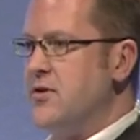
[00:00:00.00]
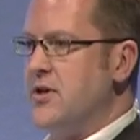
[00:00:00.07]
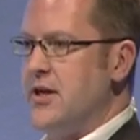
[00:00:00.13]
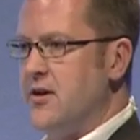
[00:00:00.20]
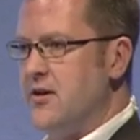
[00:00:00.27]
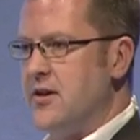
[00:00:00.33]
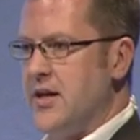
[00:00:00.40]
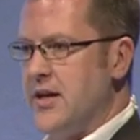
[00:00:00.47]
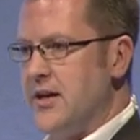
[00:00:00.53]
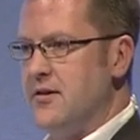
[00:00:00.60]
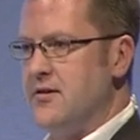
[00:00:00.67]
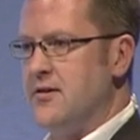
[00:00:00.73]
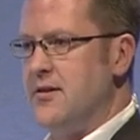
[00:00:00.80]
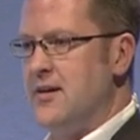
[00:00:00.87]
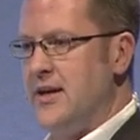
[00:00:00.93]
purely
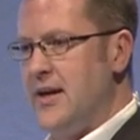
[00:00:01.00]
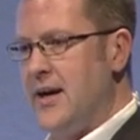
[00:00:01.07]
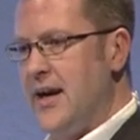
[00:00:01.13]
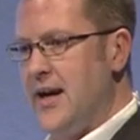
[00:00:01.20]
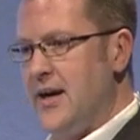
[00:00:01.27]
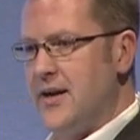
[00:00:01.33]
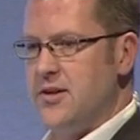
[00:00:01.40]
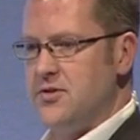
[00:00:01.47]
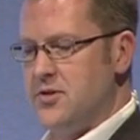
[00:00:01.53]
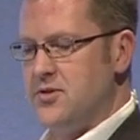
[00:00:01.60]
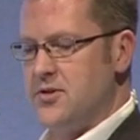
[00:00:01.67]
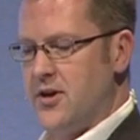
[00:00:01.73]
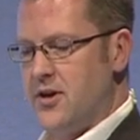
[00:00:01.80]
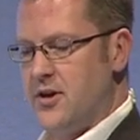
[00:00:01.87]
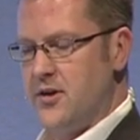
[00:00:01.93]
online and, as
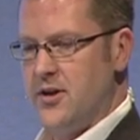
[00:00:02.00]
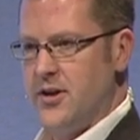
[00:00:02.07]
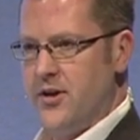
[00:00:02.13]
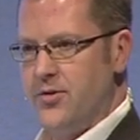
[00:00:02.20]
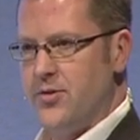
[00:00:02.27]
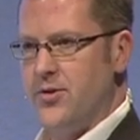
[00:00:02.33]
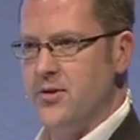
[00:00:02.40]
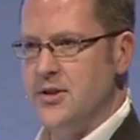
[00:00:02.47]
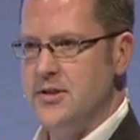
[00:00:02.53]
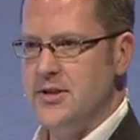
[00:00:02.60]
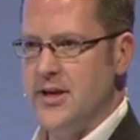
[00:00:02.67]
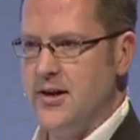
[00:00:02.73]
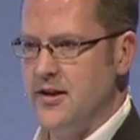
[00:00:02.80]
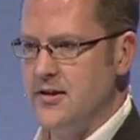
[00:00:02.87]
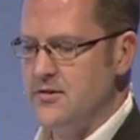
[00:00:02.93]
you saw, in 30
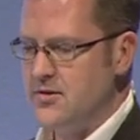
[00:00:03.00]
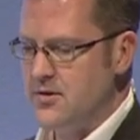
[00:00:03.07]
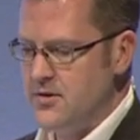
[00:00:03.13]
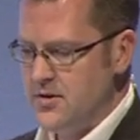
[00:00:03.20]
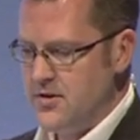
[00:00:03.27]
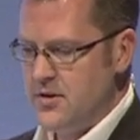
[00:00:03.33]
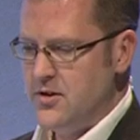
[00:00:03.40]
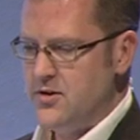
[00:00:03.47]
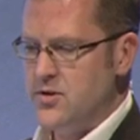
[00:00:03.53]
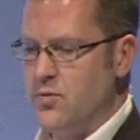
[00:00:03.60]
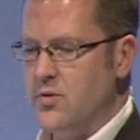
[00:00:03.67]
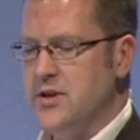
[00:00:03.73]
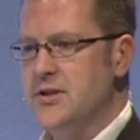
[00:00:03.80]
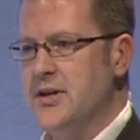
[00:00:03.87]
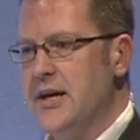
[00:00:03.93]
seconds.
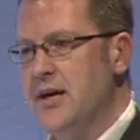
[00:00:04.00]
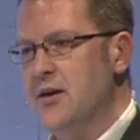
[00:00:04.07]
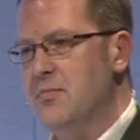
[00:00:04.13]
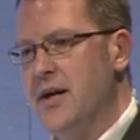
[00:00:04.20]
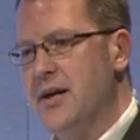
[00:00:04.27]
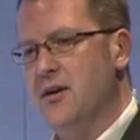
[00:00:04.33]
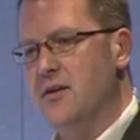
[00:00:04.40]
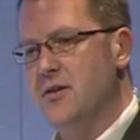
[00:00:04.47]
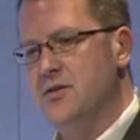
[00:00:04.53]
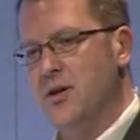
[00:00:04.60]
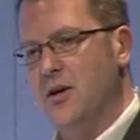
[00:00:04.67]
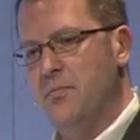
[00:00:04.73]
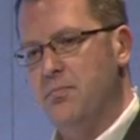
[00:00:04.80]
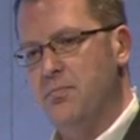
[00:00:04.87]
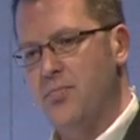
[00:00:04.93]
So once again,
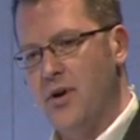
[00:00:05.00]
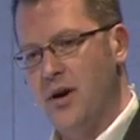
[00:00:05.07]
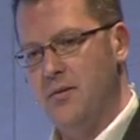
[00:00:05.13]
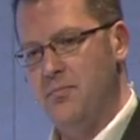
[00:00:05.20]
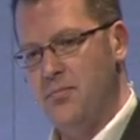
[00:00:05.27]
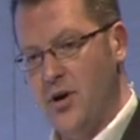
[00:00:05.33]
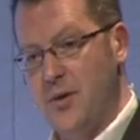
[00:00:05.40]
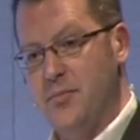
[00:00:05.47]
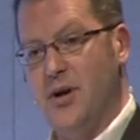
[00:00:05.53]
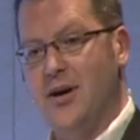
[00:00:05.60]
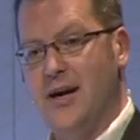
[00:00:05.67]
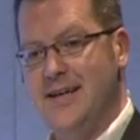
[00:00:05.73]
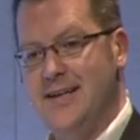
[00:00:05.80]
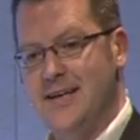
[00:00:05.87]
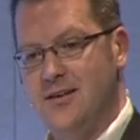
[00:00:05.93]
miiCard's a
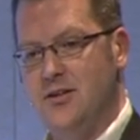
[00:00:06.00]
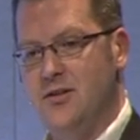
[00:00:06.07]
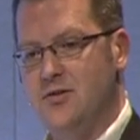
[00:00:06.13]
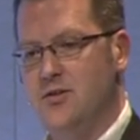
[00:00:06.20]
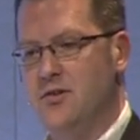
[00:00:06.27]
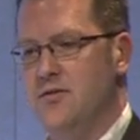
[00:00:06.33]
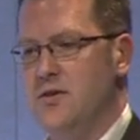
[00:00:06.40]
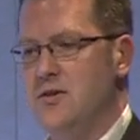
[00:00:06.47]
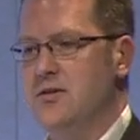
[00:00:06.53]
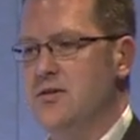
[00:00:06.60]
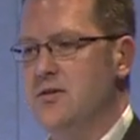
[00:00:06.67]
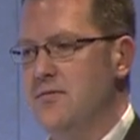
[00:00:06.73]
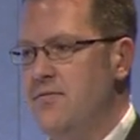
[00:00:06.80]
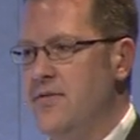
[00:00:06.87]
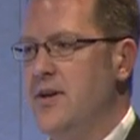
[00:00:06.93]
primary identity service.
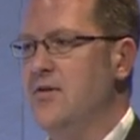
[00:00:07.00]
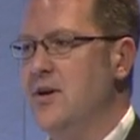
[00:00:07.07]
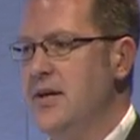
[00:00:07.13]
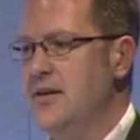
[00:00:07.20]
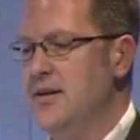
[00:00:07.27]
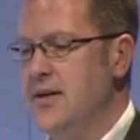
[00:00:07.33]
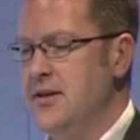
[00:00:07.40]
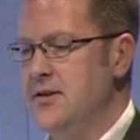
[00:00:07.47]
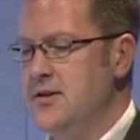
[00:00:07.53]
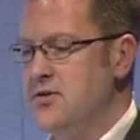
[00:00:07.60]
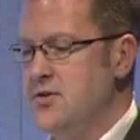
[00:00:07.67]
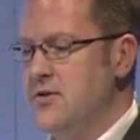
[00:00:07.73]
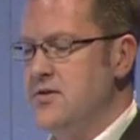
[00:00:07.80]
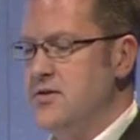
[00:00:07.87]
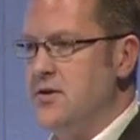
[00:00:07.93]
It's a federated
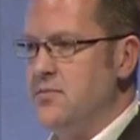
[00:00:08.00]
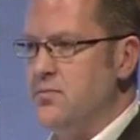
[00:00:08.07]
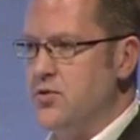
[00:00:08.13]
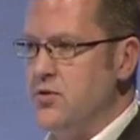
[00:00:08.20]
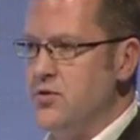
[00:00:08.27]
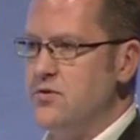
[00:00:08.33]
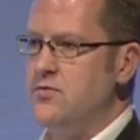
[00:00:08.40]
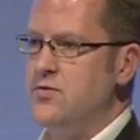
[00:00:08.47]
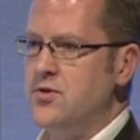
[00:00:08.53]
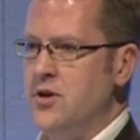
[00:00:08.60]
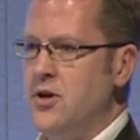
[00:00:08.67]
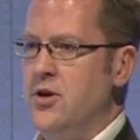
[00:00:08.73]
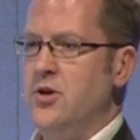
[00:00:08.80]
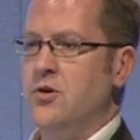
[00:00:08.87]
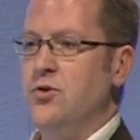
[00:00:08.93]
identity service that
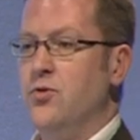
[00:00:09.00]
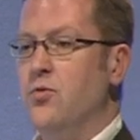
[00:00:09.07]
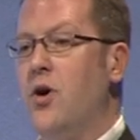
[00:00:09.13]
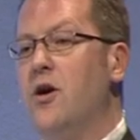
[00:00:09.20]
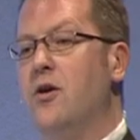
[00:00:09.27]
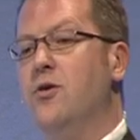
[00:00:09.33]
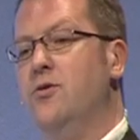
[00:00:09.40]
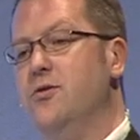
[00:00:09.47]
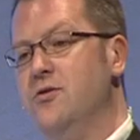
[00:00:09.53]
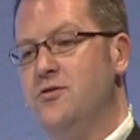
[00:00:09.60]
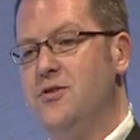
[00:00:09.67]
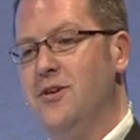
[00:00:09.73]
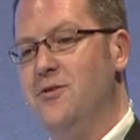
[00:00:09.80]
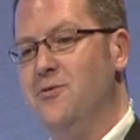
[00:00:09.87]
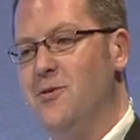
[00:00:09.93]
proves you are who
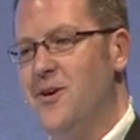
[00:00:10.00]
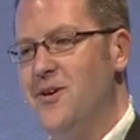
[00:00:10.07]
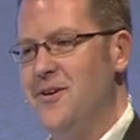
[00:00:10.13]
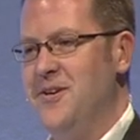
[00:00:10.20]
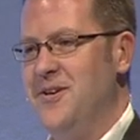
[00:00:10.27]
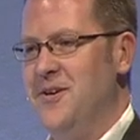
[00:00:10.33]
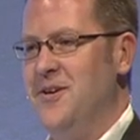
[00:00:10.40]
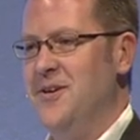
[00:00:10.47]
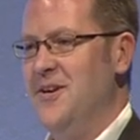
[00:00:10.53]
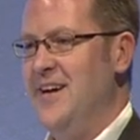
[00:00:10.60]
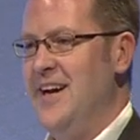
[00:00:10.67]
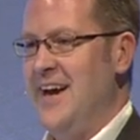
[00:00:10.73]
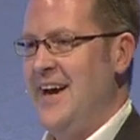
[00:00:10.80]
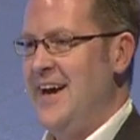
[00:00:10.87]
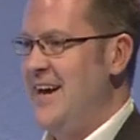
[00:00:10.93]
you say you are.
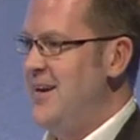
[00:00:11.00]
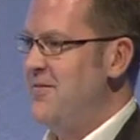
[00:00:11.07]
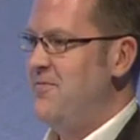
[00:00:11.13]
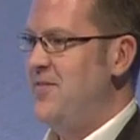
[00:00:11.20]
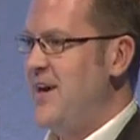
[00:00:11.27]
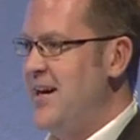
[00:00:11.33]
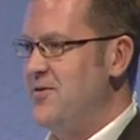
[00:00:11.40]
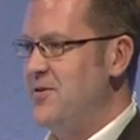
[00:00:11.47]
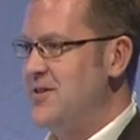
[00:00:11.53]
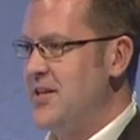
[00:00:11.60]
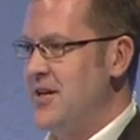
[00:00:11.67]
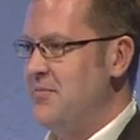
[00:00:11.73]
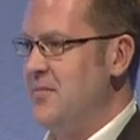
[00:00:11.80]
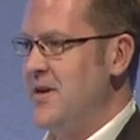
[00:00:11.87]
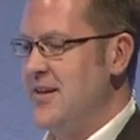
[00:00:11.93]
5 or
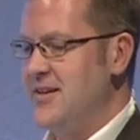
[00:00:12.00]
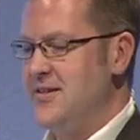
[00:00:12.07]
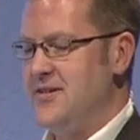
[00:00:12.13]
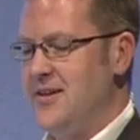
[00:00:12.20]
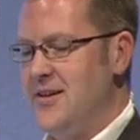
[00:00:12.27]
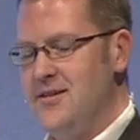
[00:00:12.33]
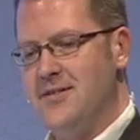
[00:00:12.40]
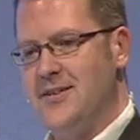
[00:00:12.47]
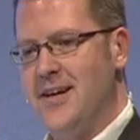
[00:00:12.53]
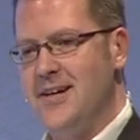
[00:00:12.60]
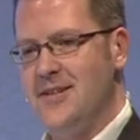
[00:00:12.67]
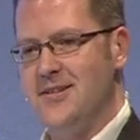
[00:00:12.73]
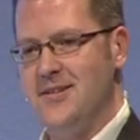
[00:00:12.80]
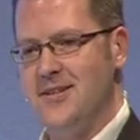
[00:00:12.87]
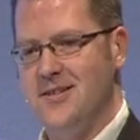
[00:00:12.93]
10 minutes. It's
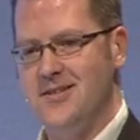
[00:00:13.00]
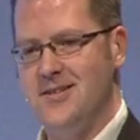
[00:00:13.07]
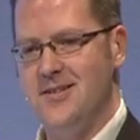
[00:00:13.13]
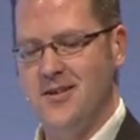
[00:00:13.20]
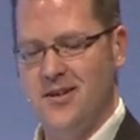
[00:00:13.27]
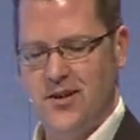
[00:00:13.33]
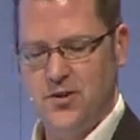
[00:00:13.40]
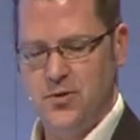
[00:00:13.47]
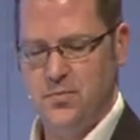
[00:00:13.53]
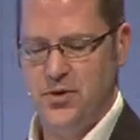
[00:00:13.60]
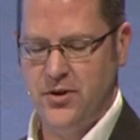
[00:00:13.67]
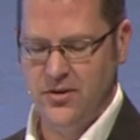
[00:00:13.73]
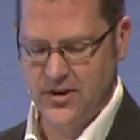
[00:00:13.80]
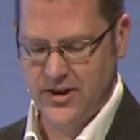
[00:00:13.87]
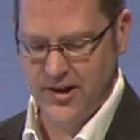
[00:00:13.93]
nice and easy. It's
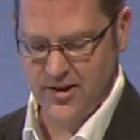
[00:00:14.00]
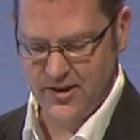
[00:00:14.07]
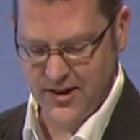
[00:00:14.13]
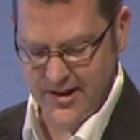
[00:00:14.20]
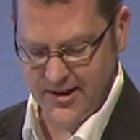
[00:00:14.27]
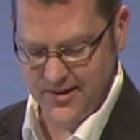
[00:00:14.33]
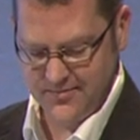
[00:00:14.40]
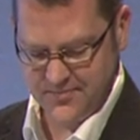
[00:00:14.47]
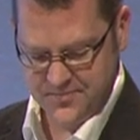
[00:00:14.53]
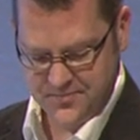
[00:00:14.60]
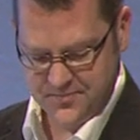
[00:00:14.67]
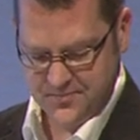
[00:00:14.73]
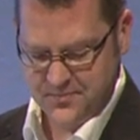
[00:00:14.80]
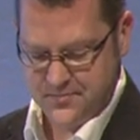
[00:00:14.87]
purely online.